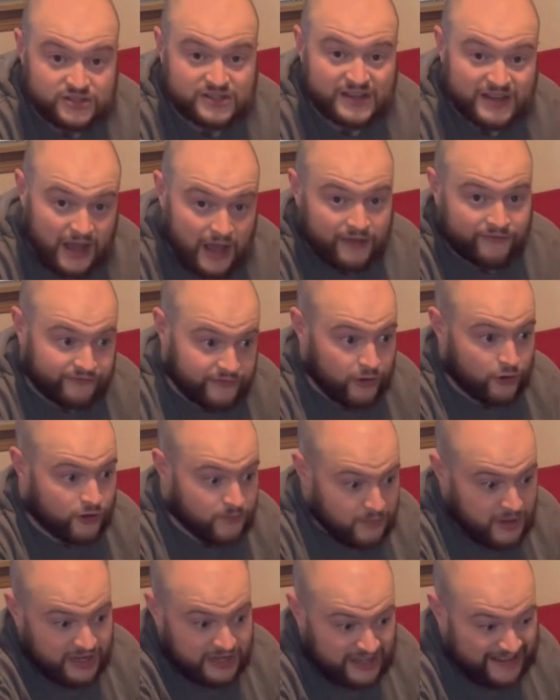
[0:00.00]
not very
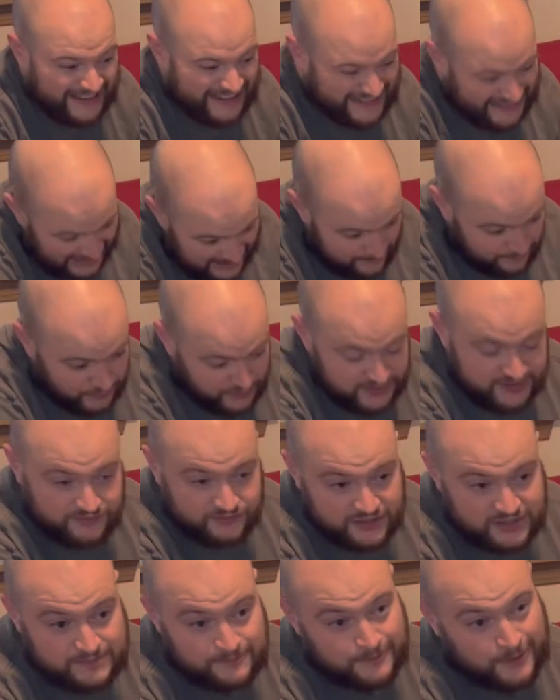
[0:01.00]
many examples of
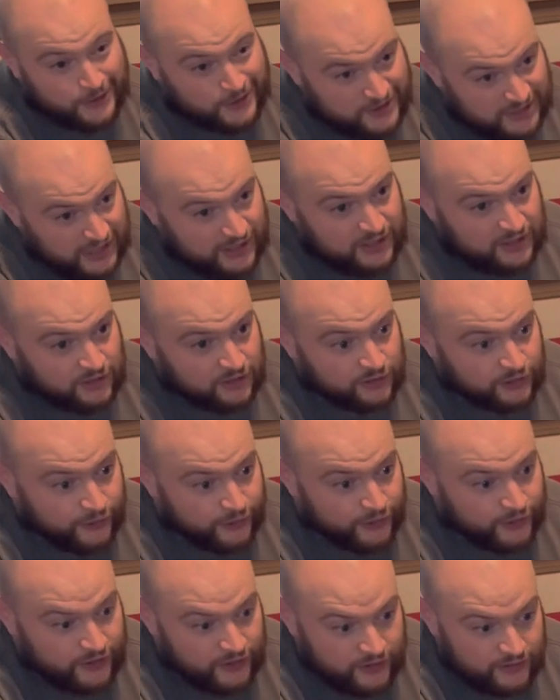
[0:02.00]
this
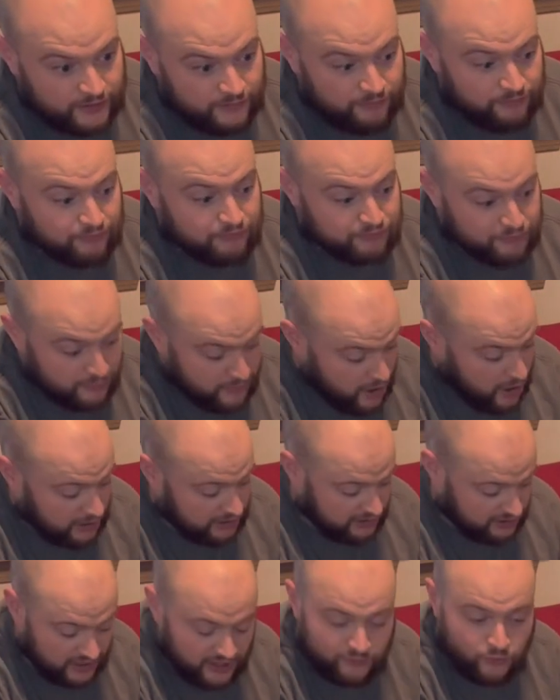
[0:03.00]
particular
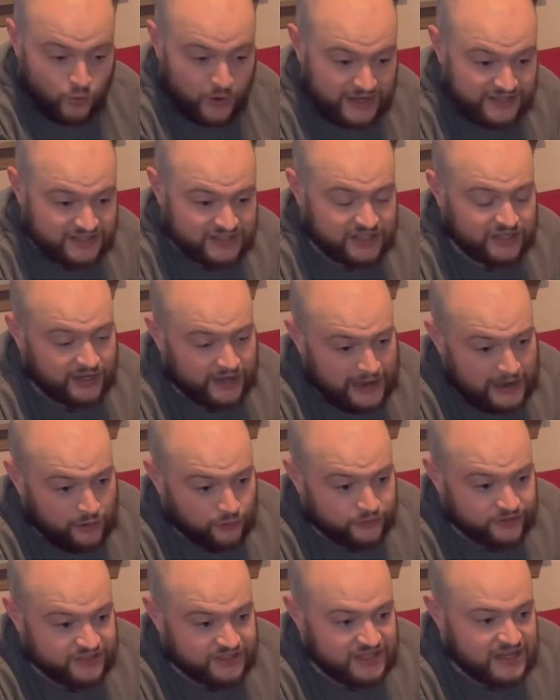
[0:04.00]
model of
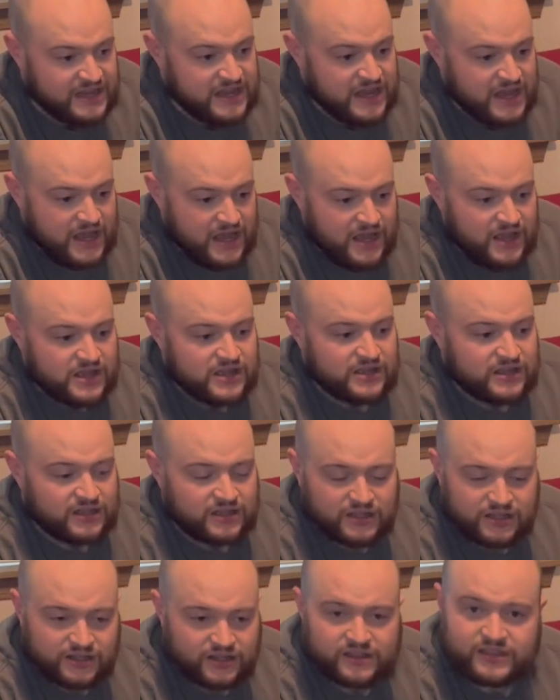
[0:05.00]
Westinghouse,
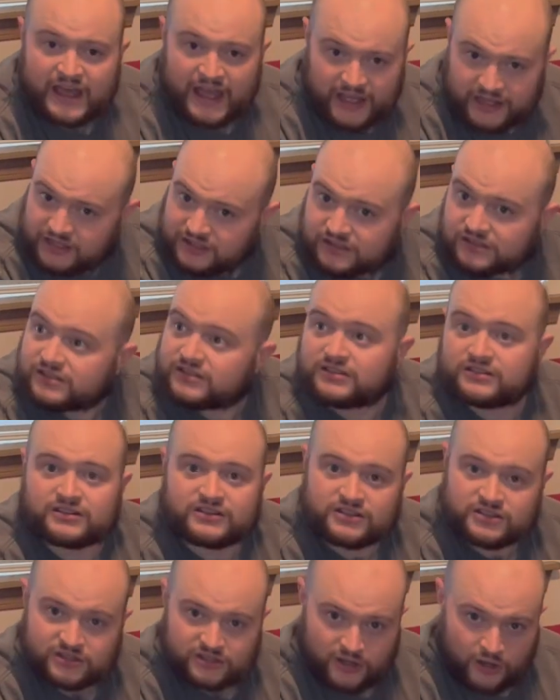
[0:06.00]
that,
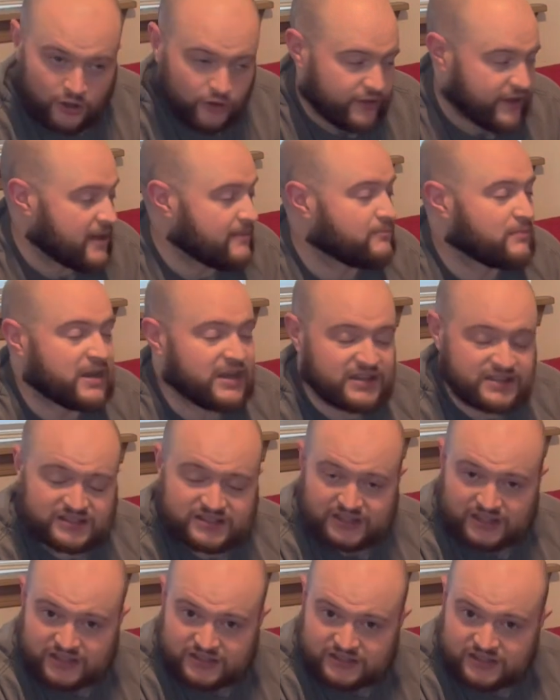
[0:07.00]
that makes
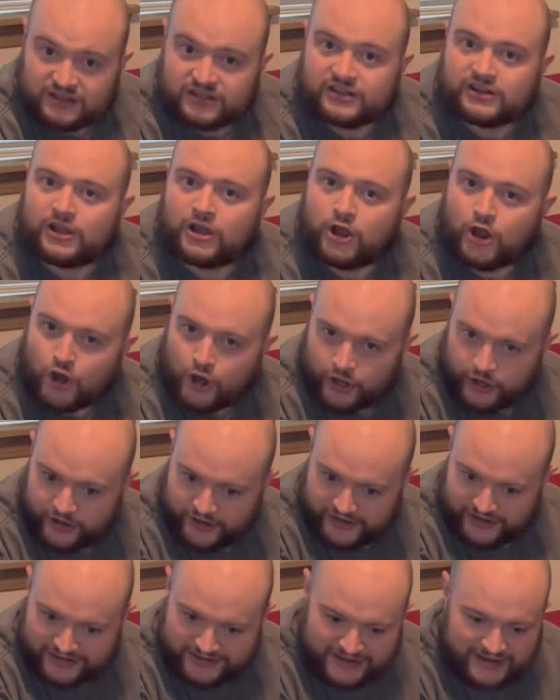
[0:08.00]
things a little hard.